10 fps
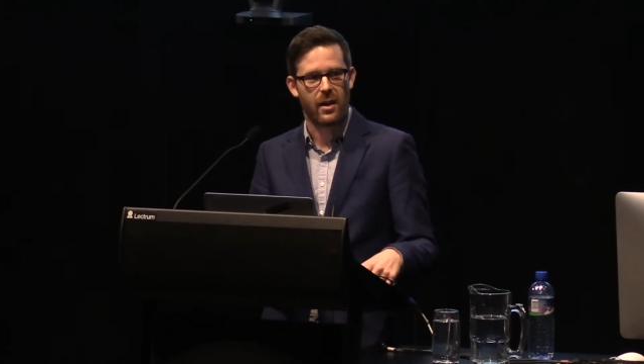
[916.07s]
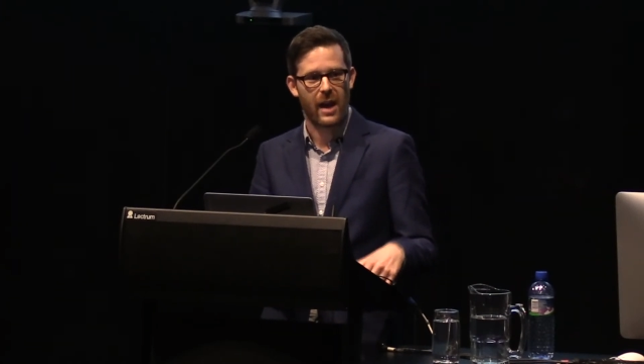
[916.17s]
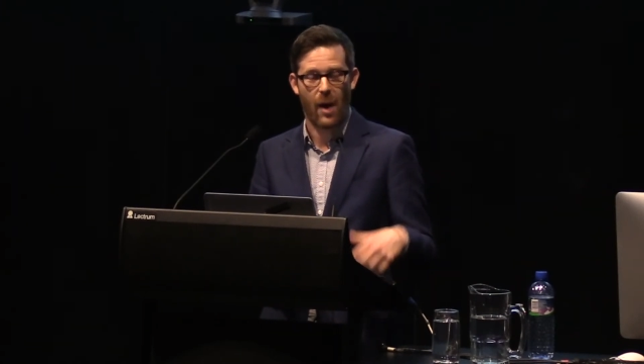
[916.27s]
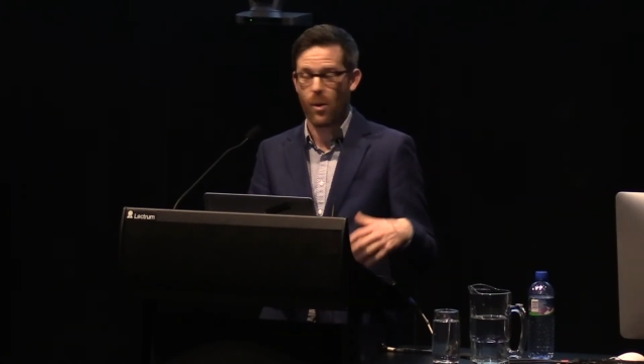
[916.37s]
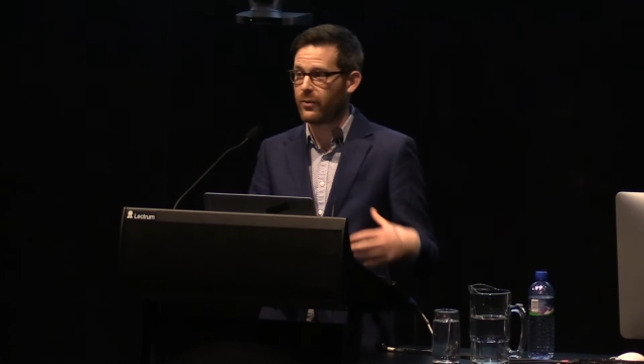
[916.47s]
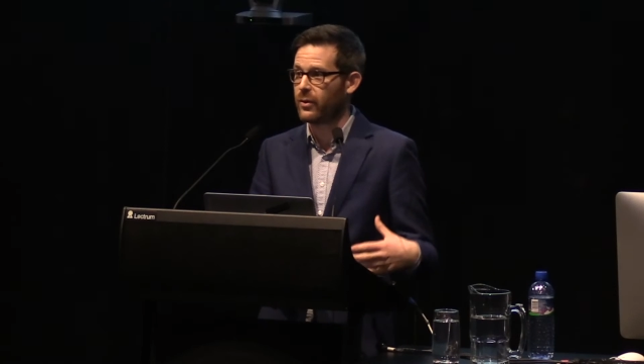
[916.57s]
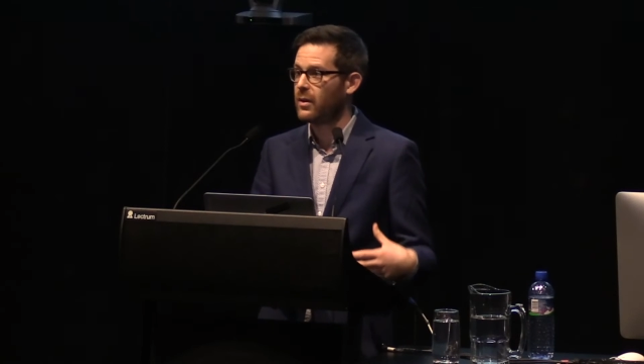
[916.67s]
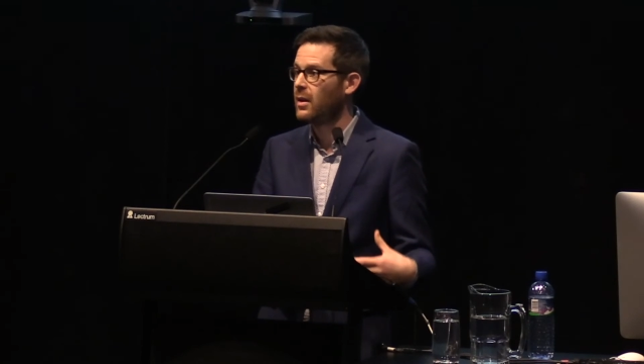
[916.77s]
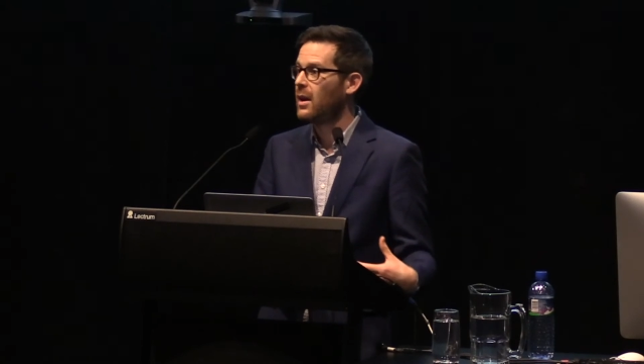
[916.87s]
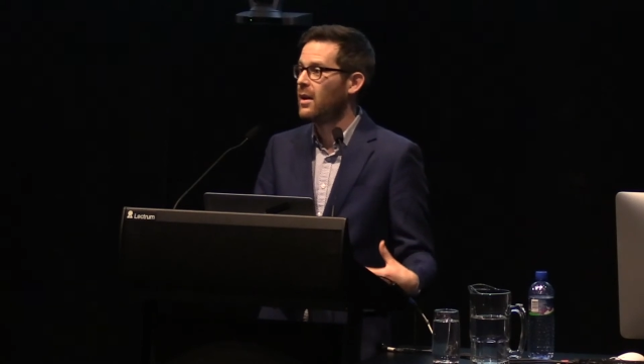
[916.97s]
and how
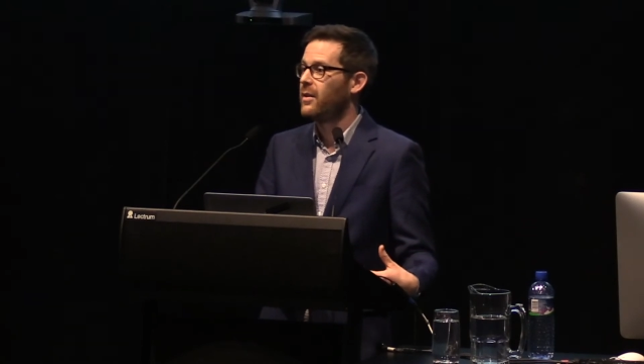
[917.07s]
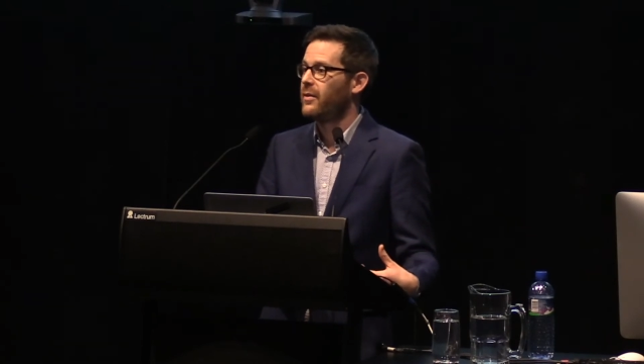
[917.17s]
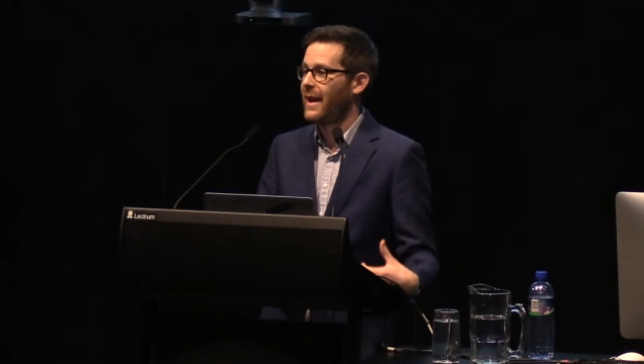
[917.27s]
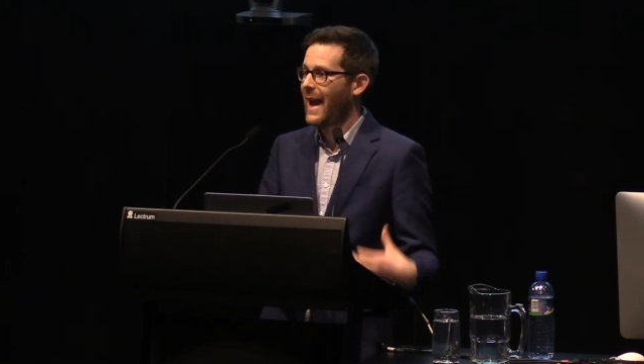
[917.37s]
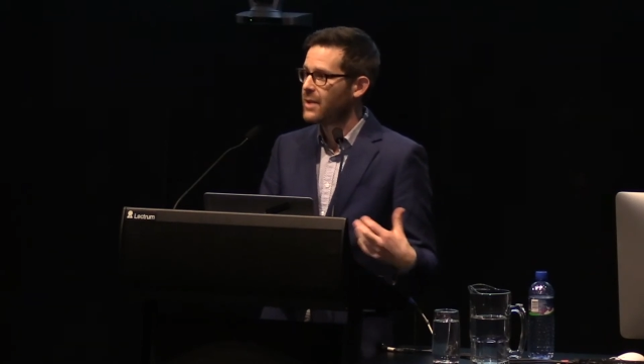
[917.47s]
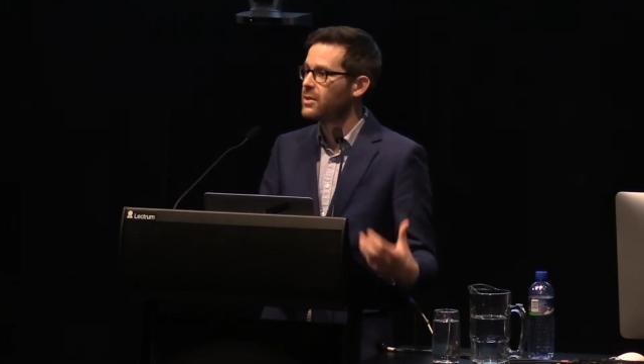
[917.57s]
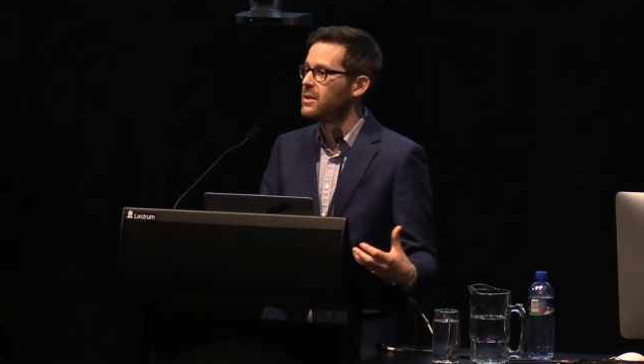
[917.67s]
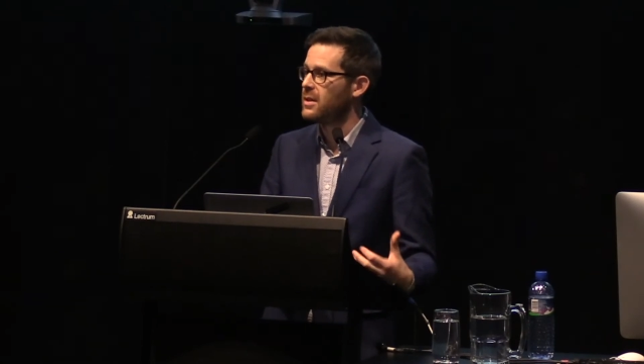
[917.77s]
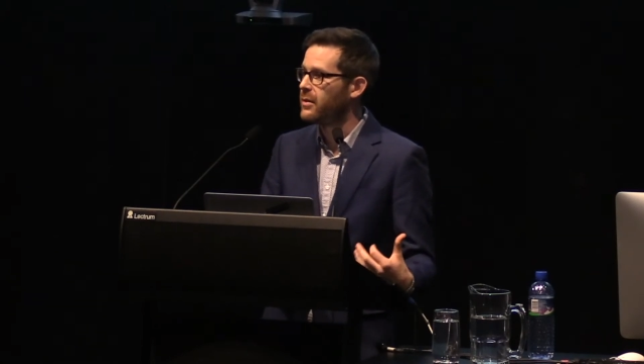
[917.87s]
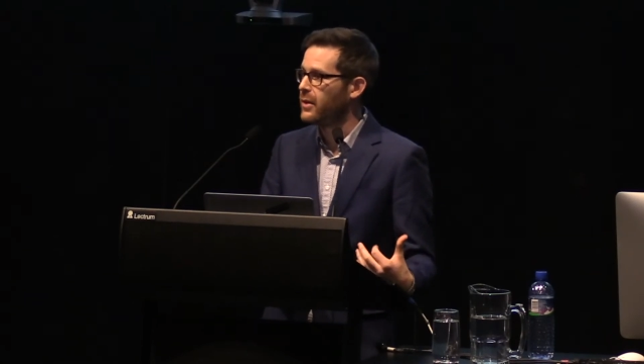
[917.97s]
often they
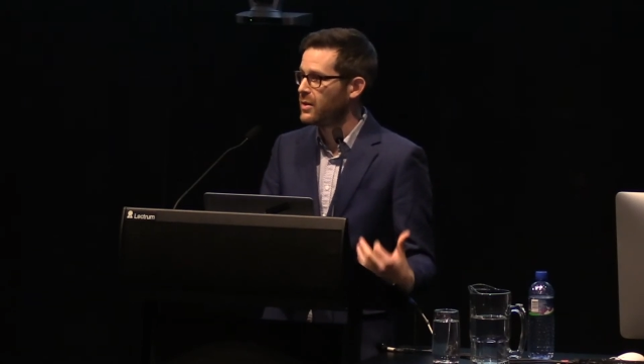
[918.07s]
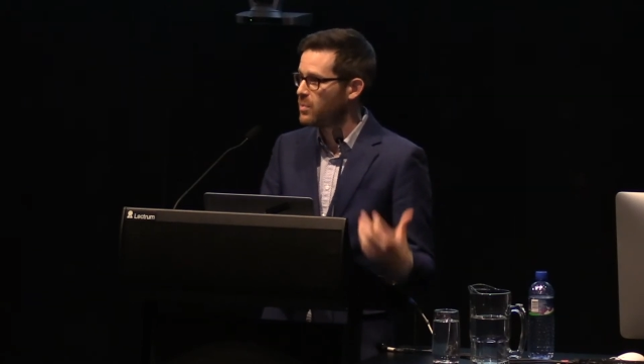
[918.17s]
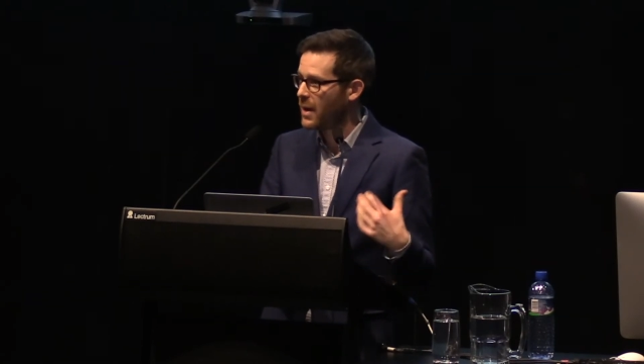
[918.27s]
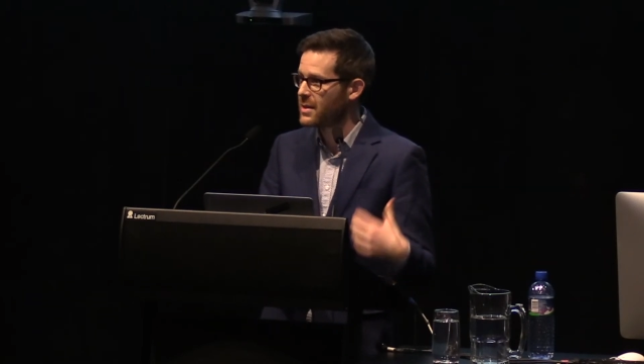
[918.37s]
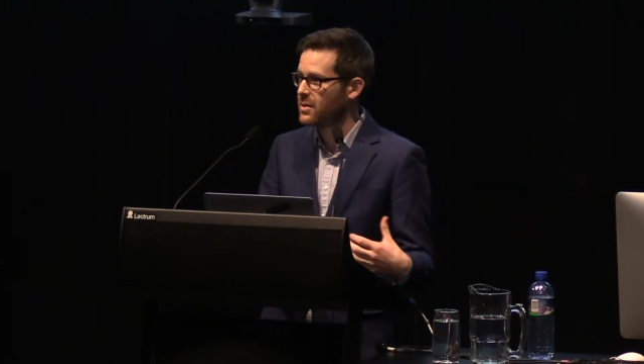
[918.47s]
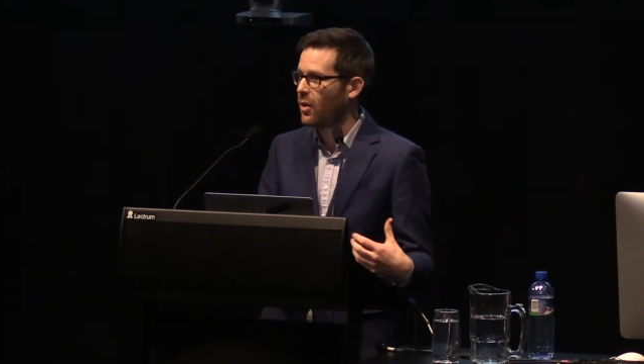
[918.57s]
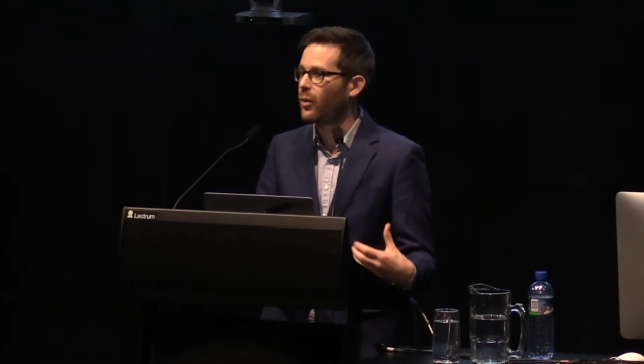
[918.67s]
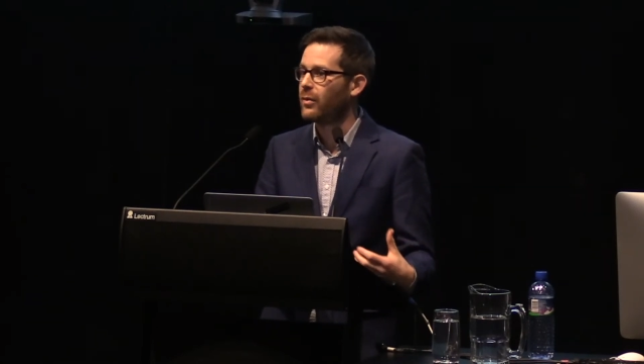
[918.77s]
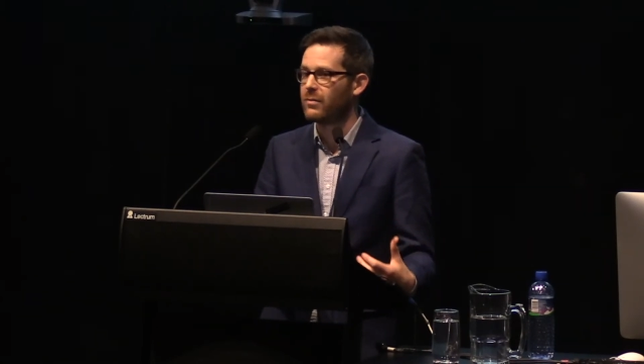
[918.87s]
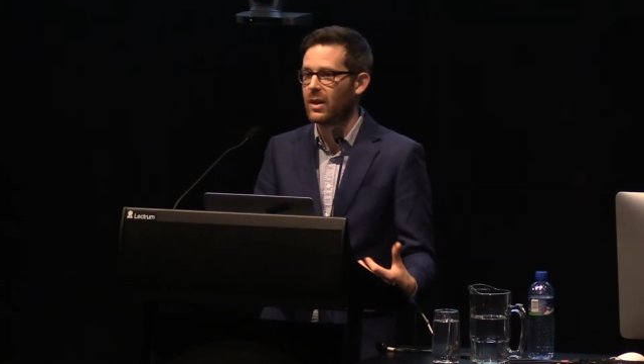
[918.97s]
actually did things based
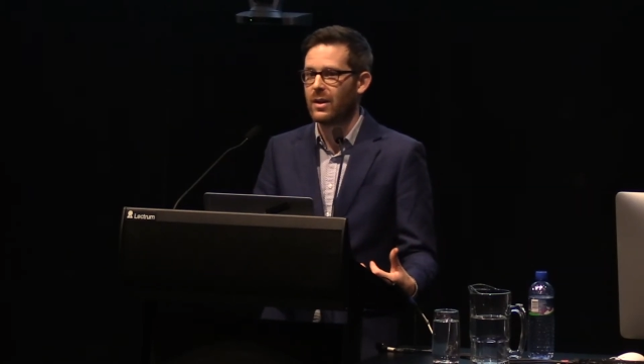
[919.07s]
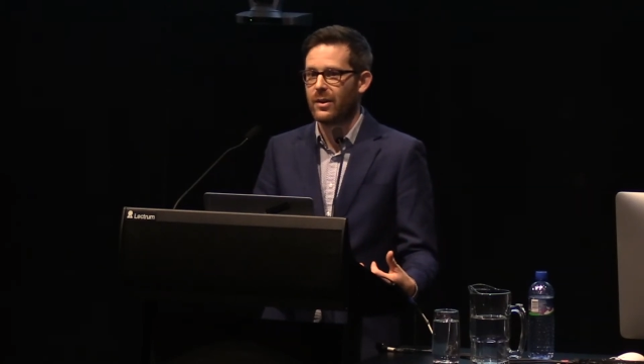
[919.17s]
on